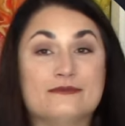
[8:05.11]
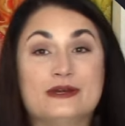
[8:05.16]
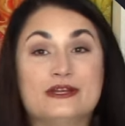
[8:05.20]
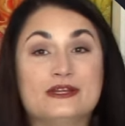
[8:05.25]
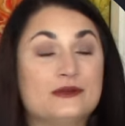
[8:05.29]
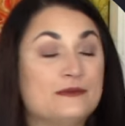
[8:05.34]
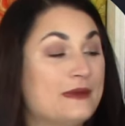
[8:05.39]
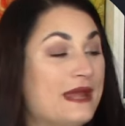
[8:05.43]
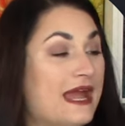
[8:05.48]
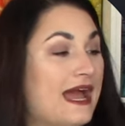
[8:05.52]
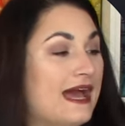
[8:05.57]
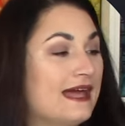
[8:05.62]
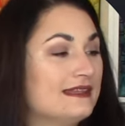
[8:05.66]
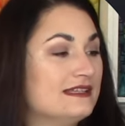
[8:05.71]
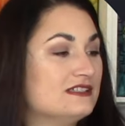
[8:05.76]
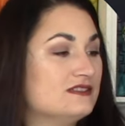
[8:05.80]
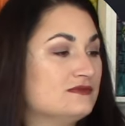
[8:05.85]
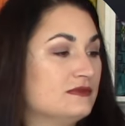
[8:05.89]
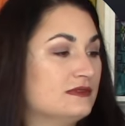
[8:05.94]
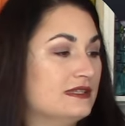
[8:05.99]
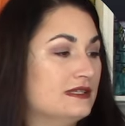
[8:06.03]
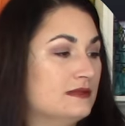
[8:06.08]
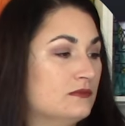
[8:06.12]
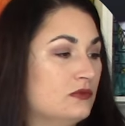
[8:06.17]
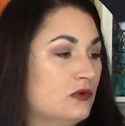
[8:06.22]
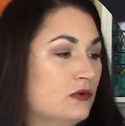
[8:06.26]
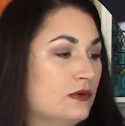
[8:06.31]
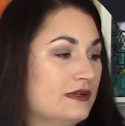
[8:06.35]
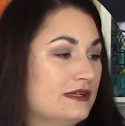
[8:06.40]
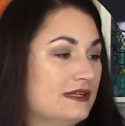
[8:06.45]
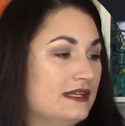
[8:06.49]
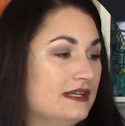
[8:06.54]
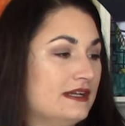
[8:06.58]
But your path is really
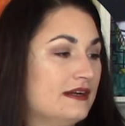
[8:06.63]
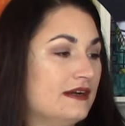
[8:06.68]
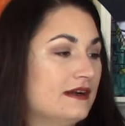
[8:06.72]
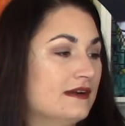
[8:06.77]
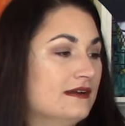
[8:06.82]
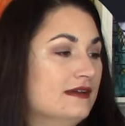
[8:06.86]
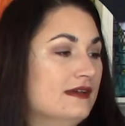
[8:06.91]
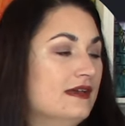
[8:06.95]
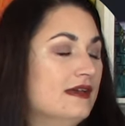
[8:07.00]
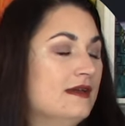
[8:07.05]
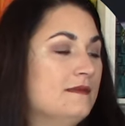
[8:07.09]
important here